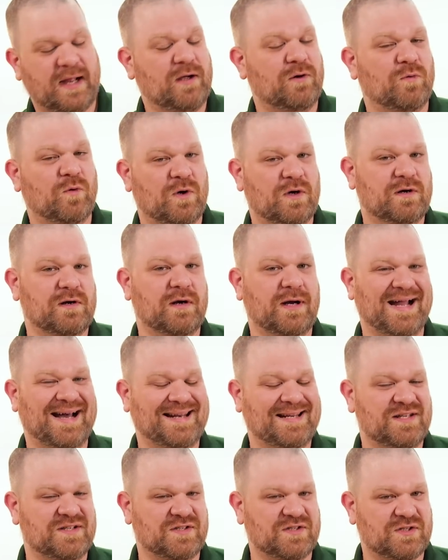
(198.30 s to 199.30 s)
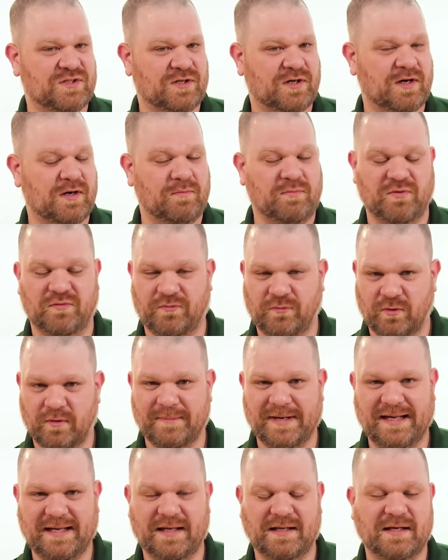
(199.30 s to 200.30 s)
Michael Walker got his start
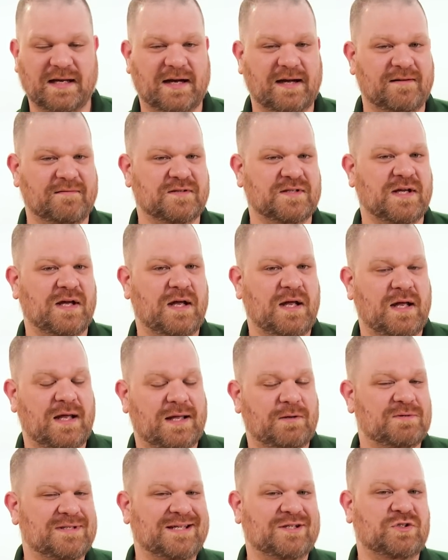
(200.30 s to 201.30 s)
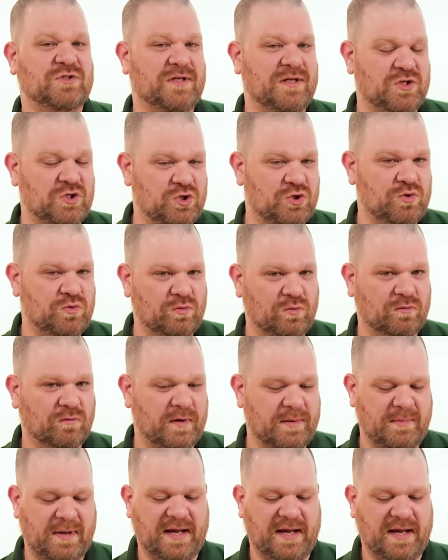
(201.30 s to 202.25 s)
before making knives. He was actually a jewelry